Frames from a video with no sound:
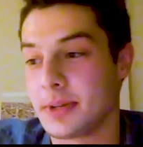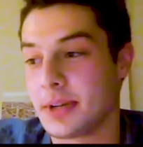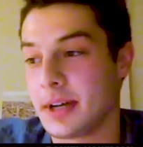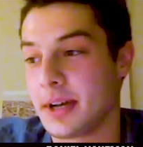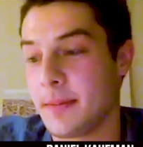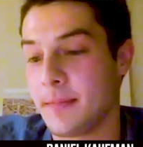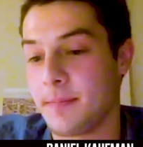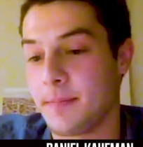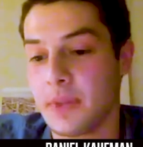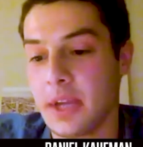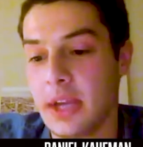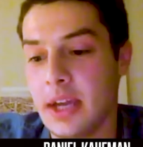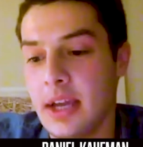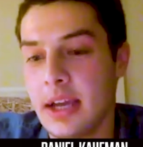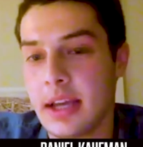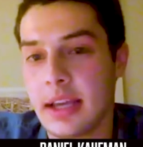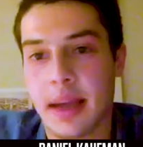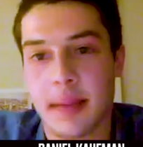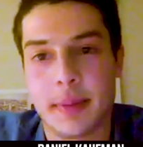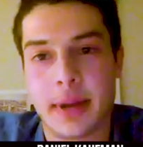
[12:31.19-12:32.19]
But
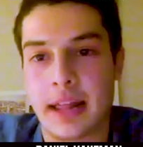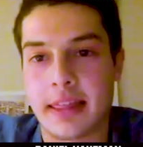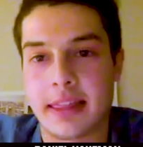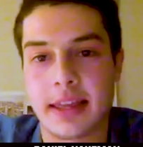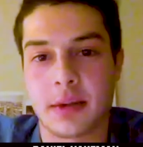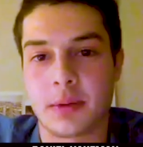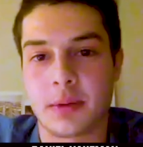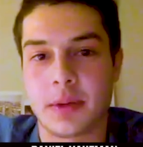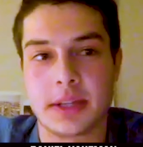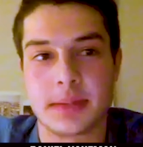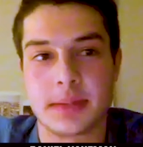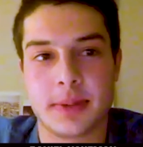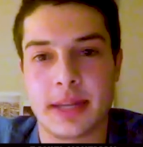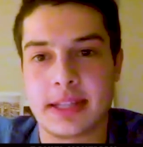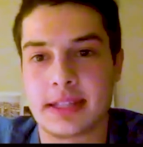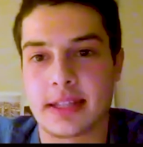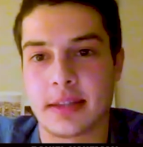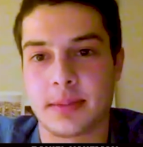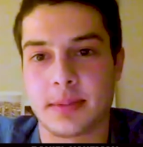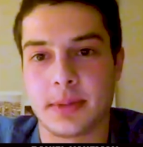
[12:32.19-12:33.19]
yeah, I mean, I think it really
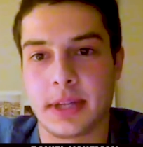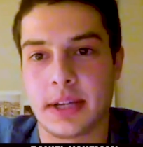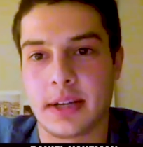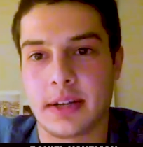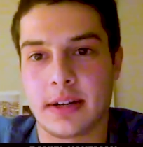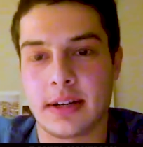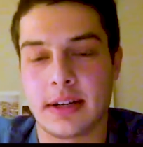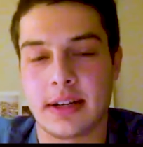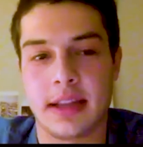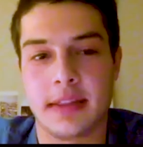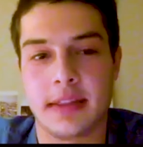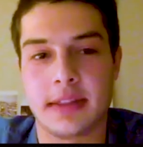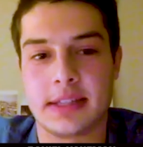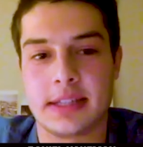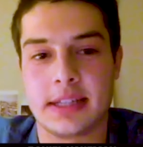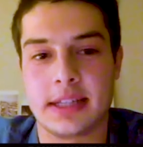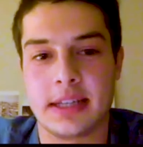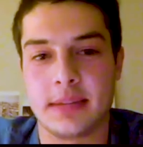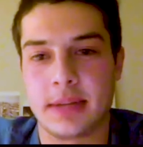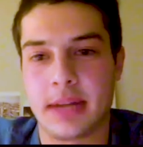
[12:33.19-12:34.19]
depends on the player and the
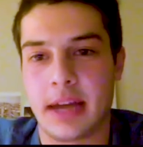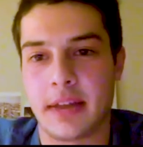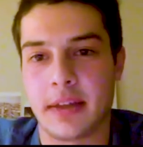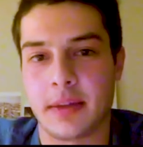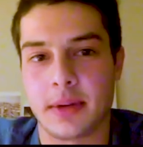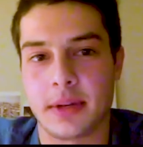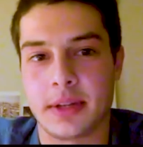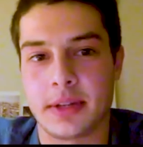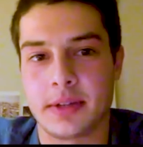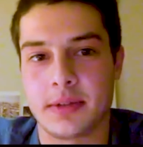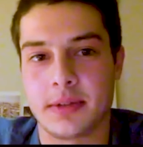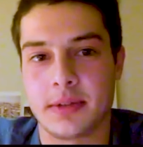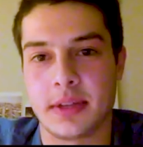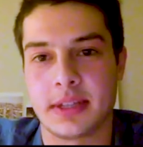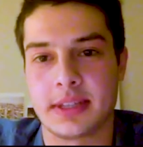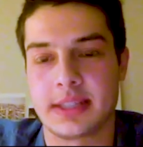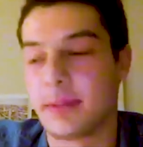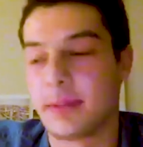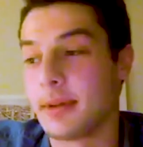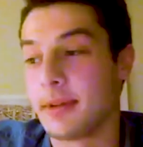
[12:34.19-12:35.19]
team and how they want to do
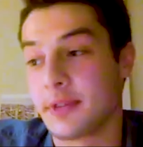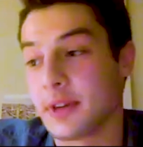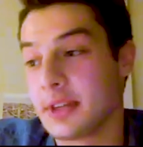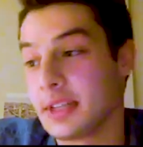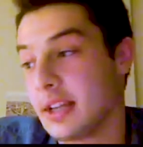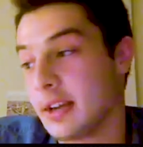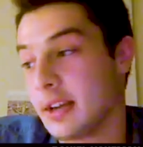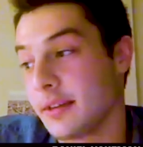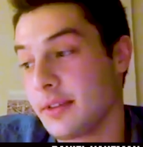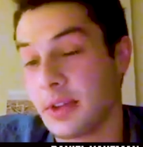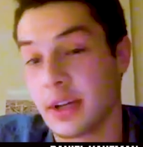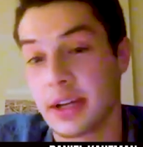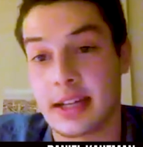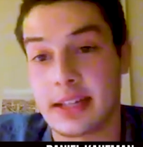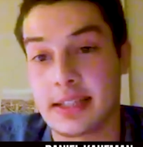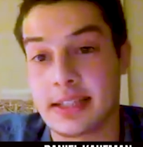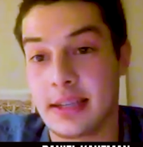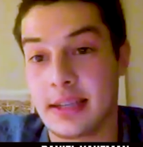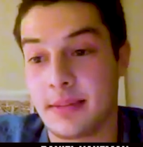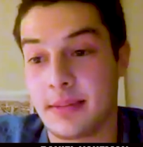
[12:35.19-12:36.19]
things. So, I mean, if you look at
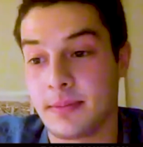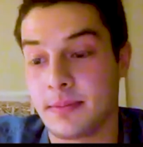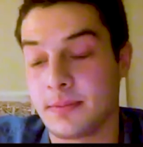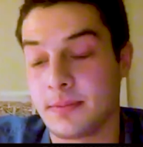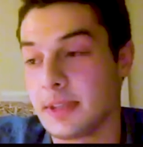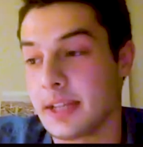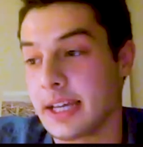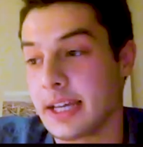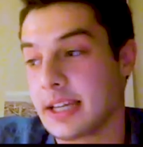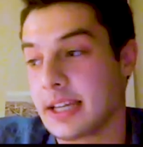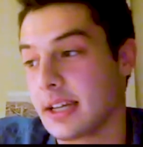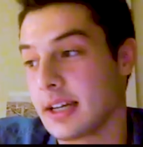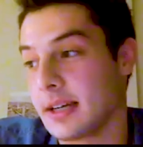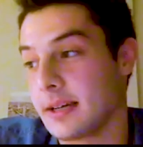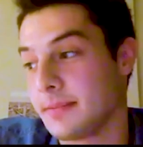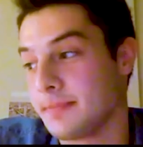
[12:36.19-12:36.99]
a team like